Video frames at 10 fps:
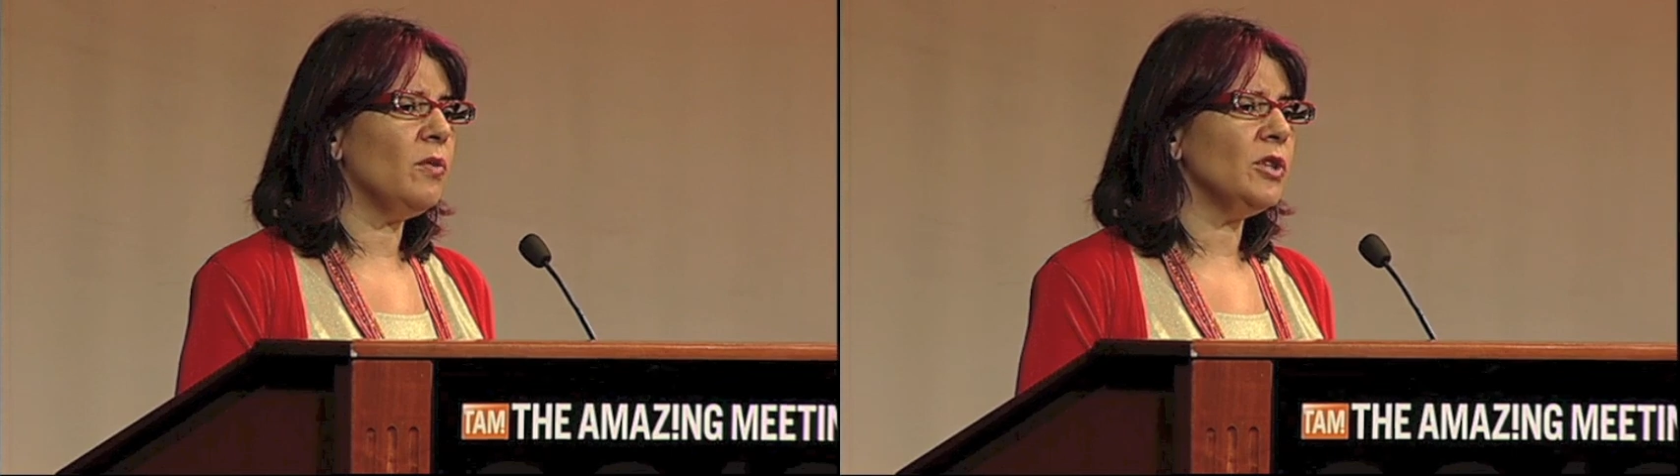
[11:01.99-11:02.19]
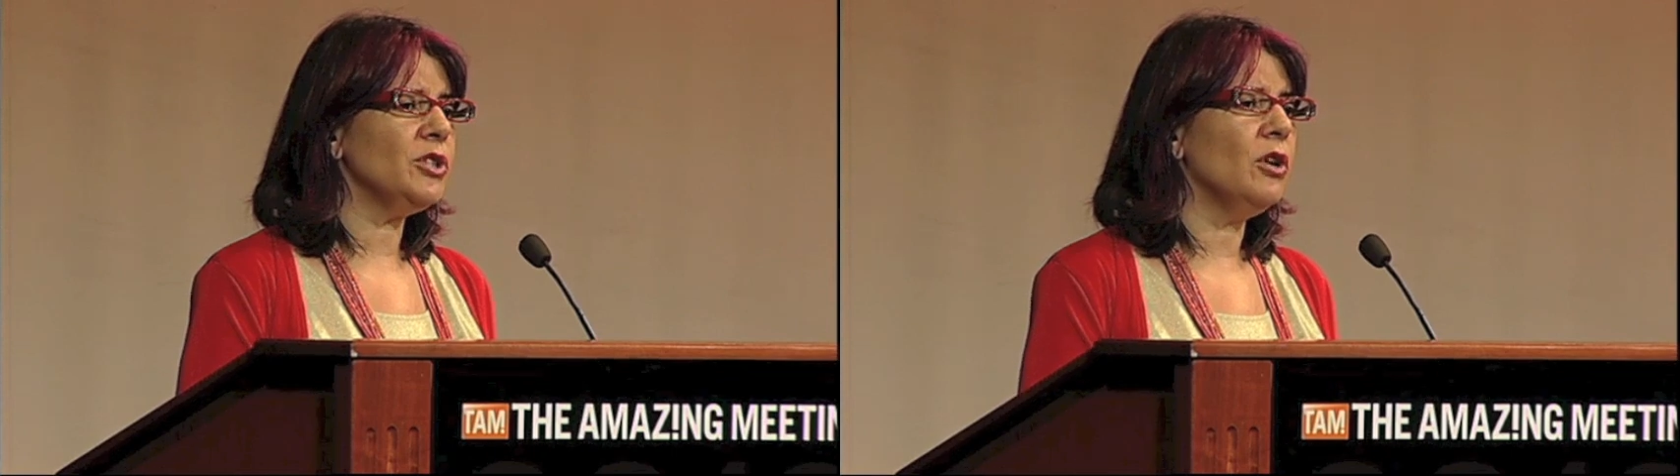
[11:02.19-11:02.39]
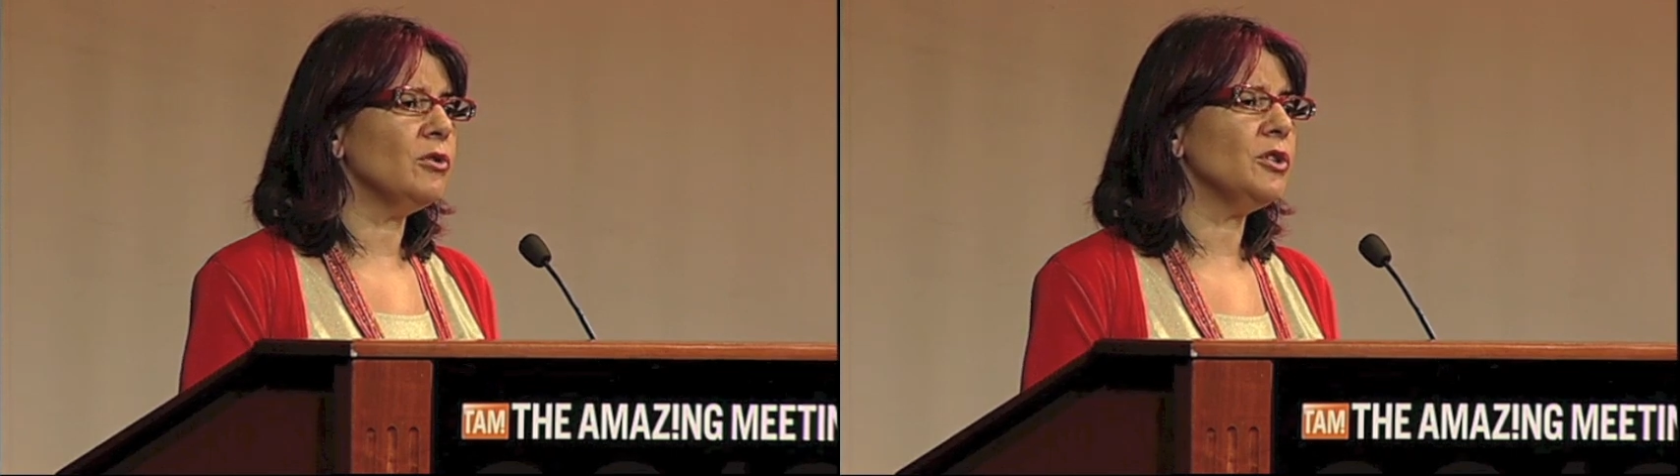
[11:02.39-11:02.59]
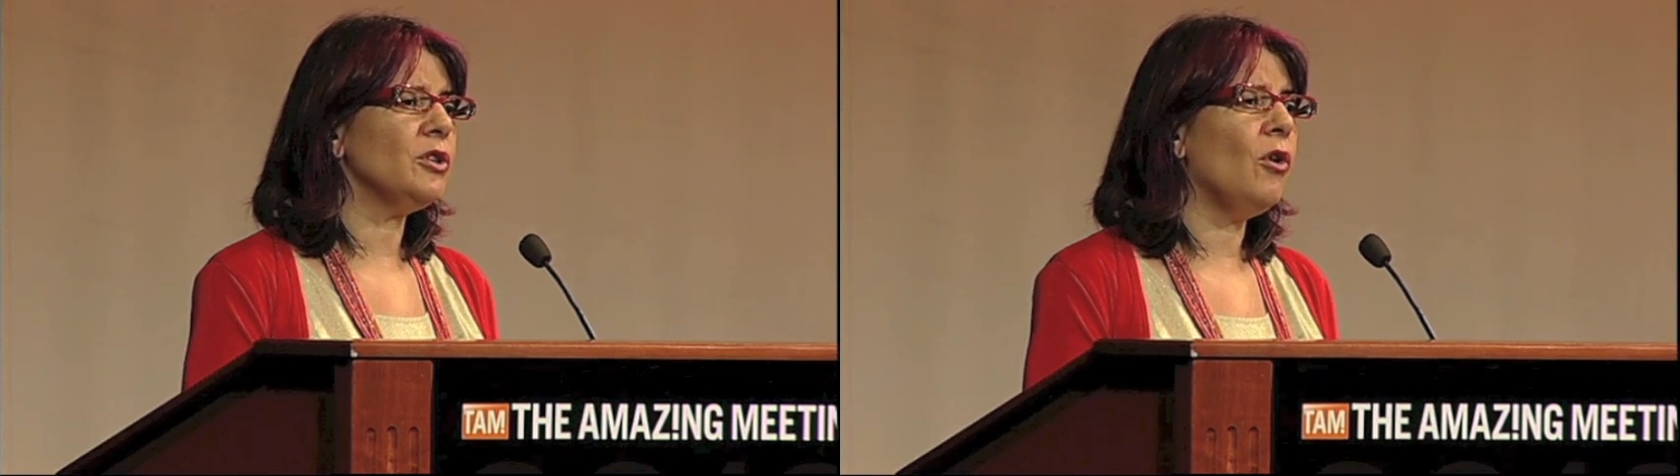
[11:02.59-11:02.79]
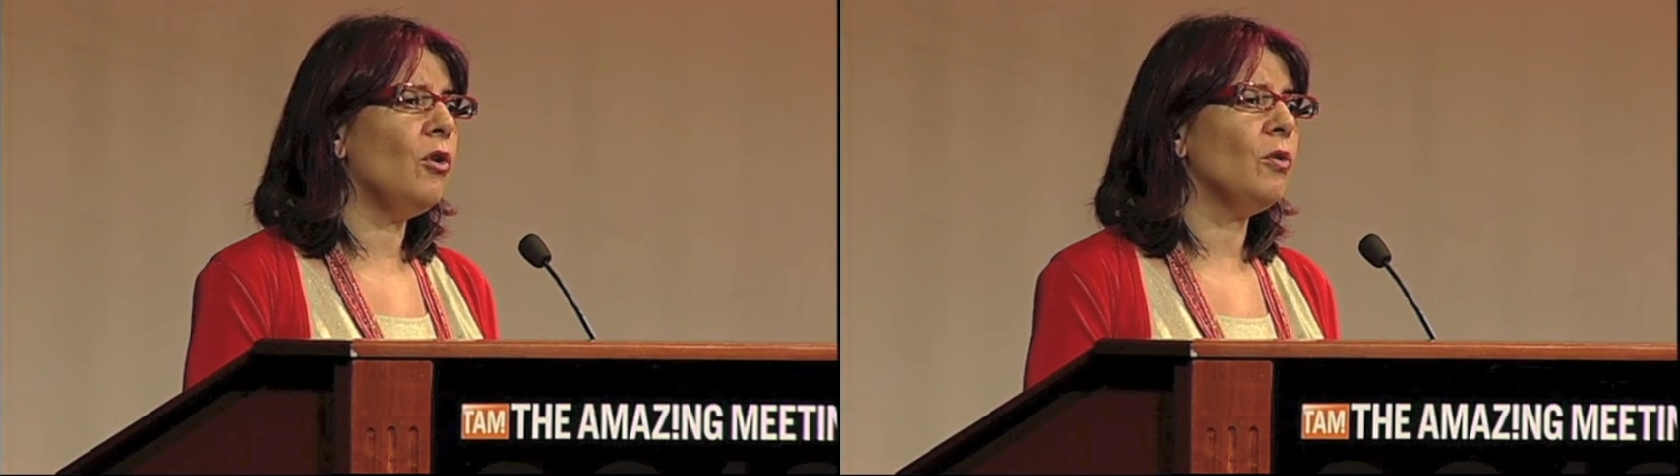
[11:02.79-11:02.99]
was no
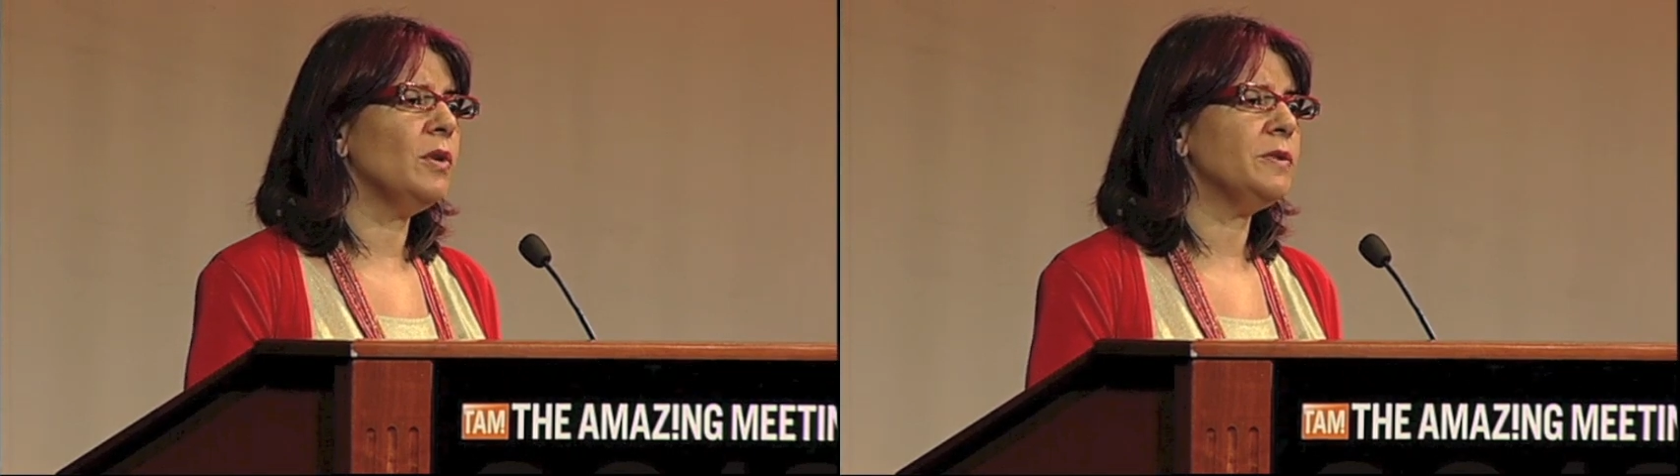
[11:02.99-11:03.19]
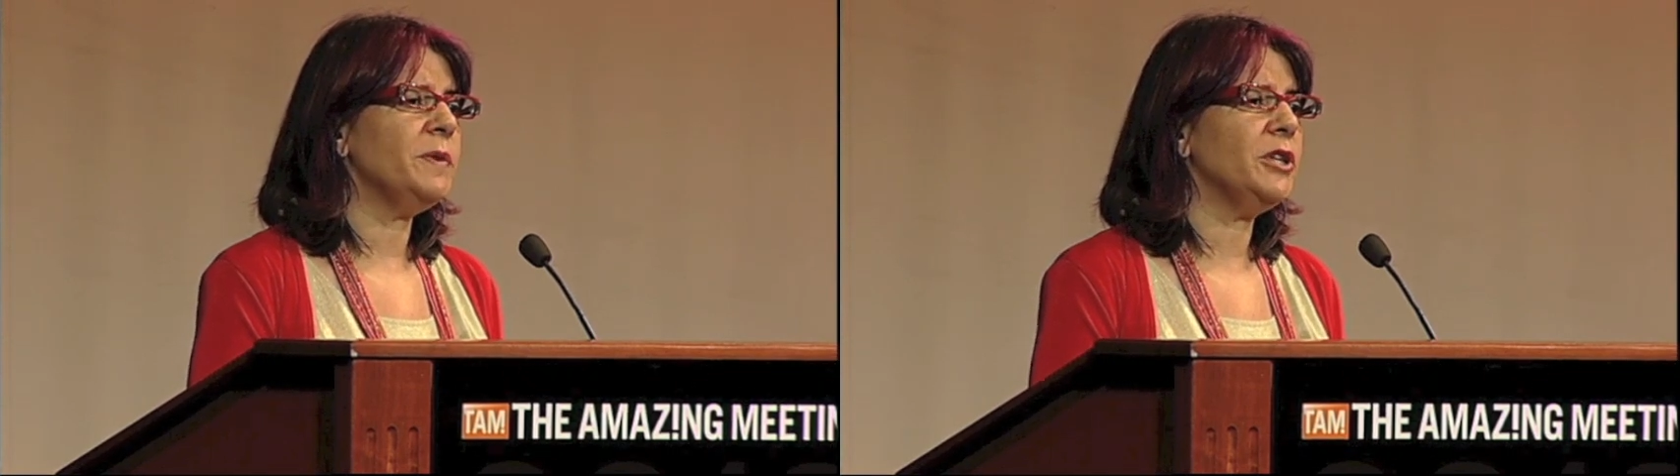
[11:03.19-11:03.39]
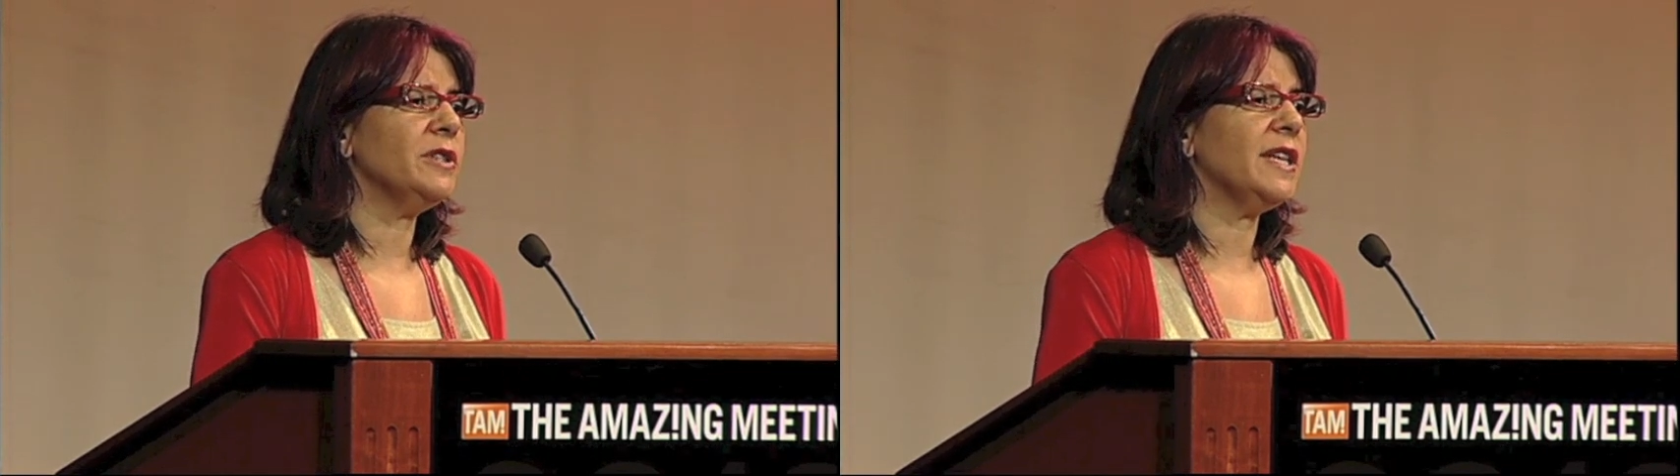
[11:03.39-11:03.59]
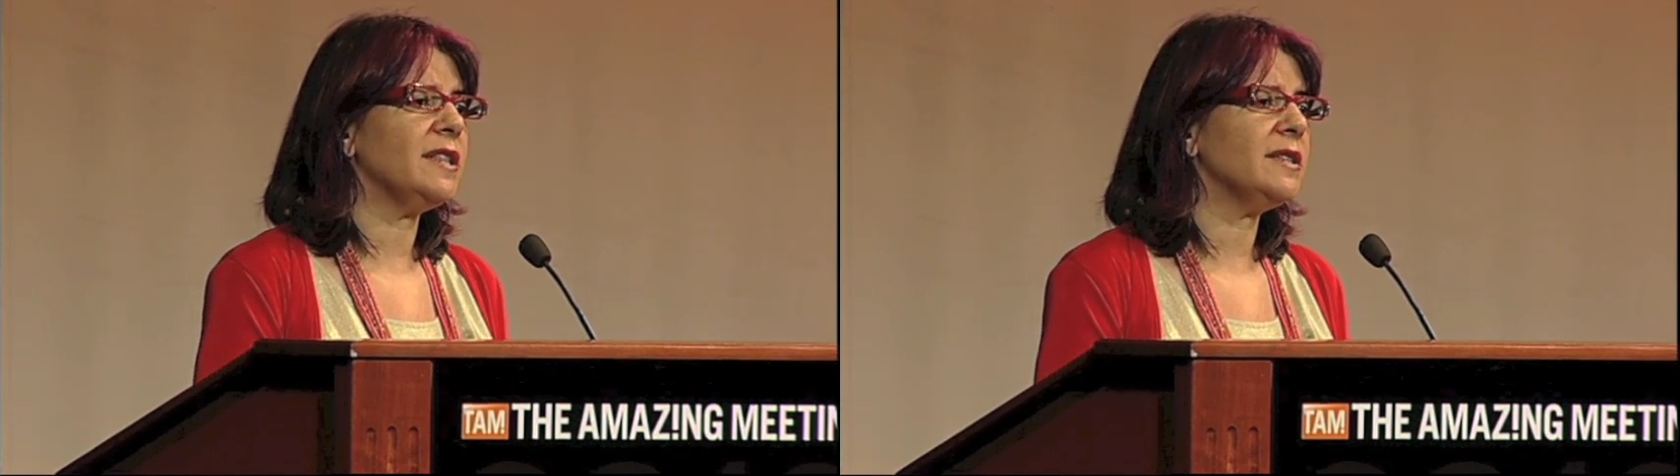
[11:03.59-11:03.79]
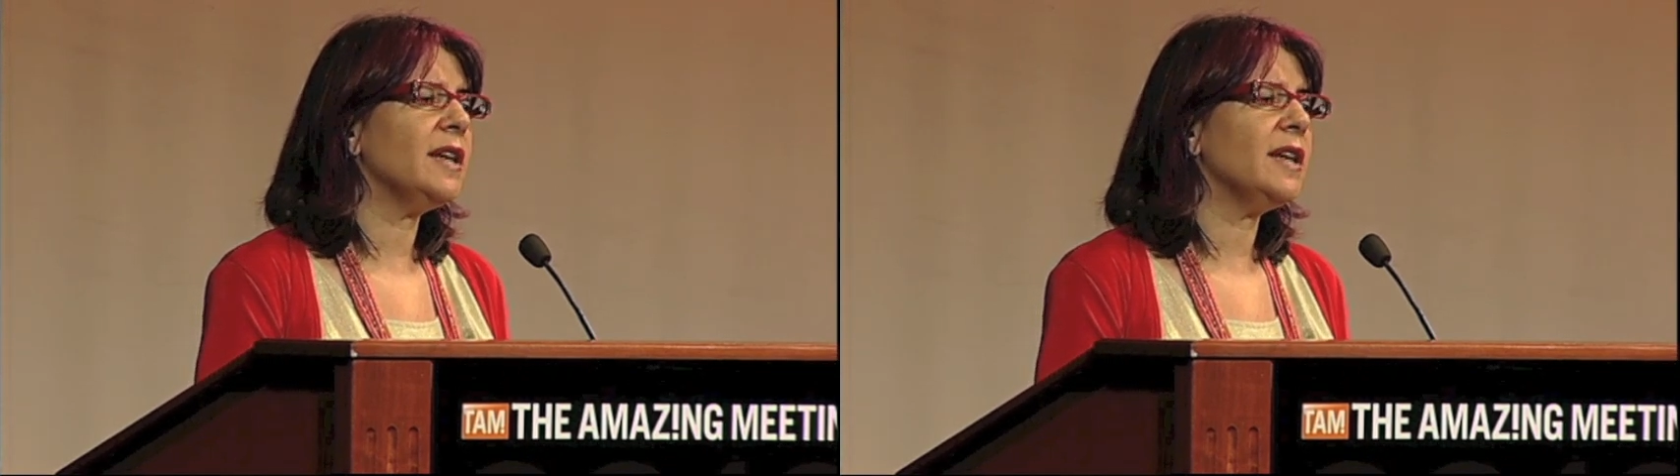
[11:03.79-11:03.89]
soul was because at the